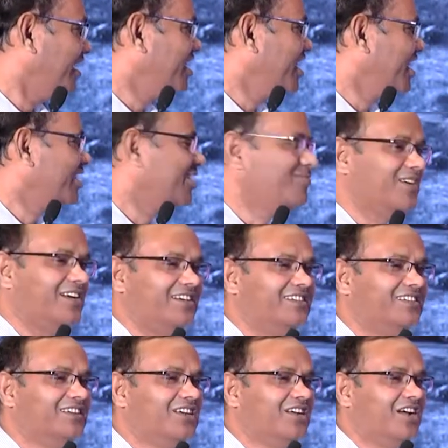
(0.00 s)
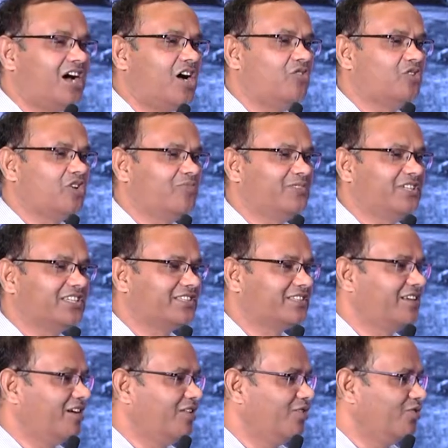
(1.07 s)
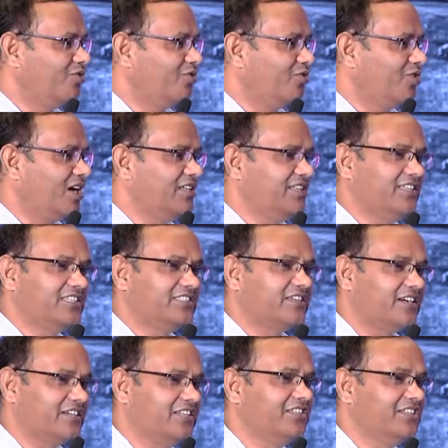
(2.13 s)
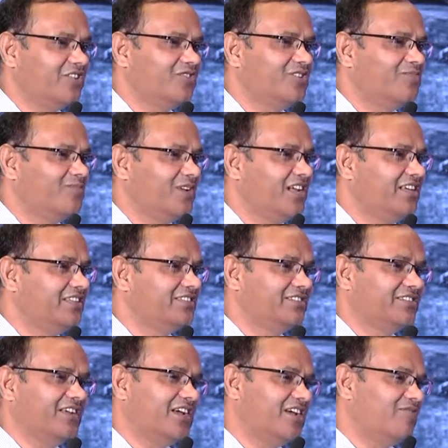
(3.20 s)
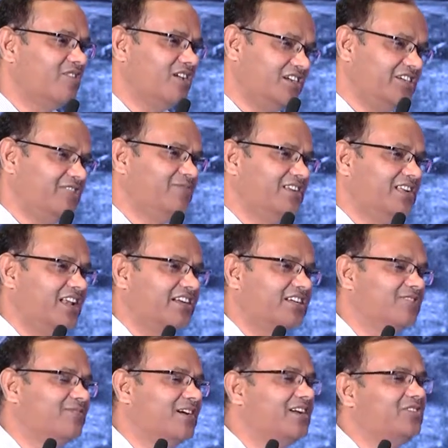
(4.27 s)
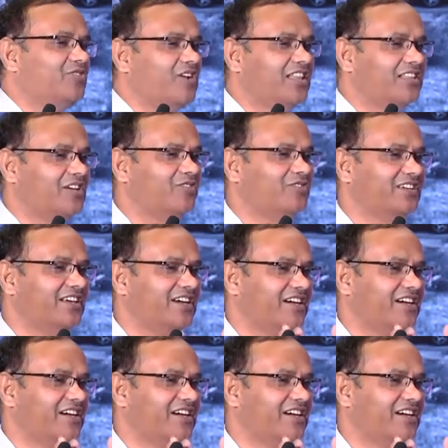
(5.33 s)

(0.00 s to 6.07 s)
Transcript: unelectrified. Out of this now, I think 13,000 villages have already been electrified, 12,000